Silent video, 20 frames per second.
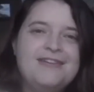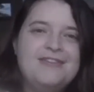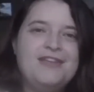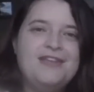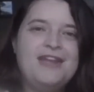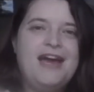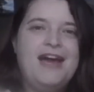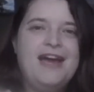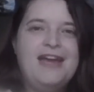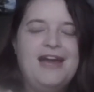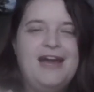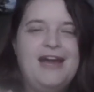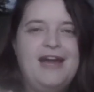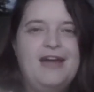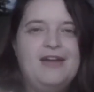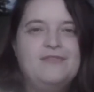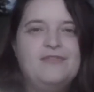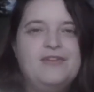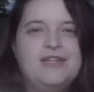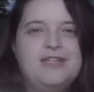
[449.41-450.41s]
than I
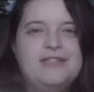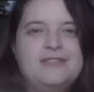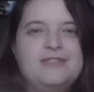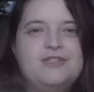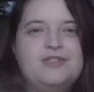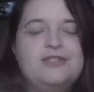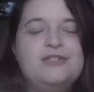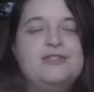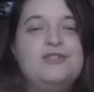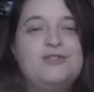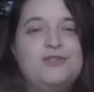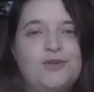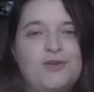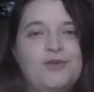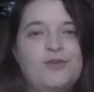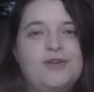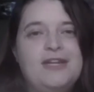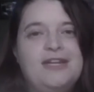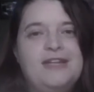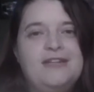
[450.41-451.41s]
have in
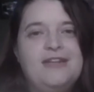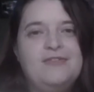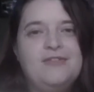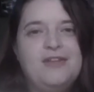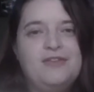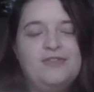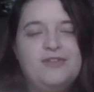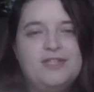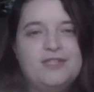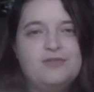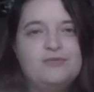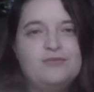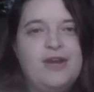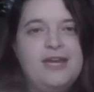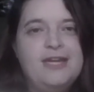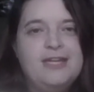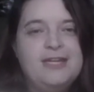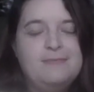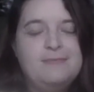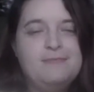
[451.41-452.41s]
ensuring that this
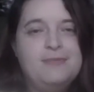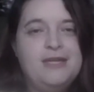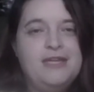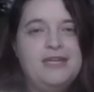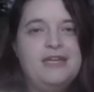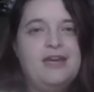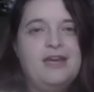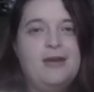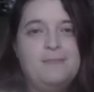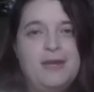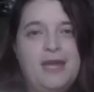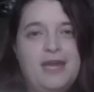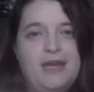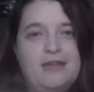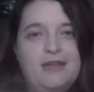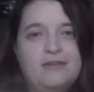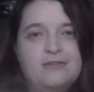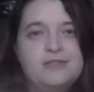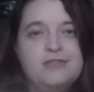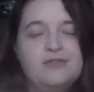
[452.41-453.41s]
right can be
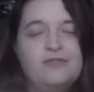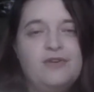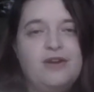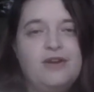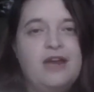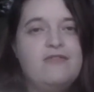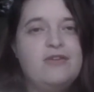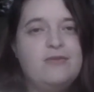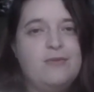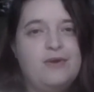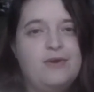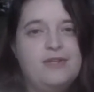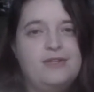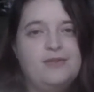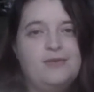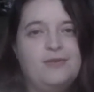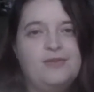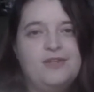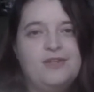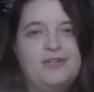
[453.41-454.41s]
upheld for everyone
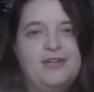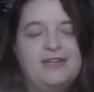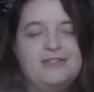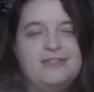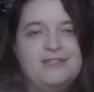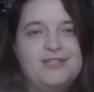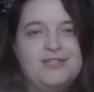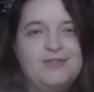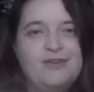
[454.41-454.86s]
in Northern Ireland.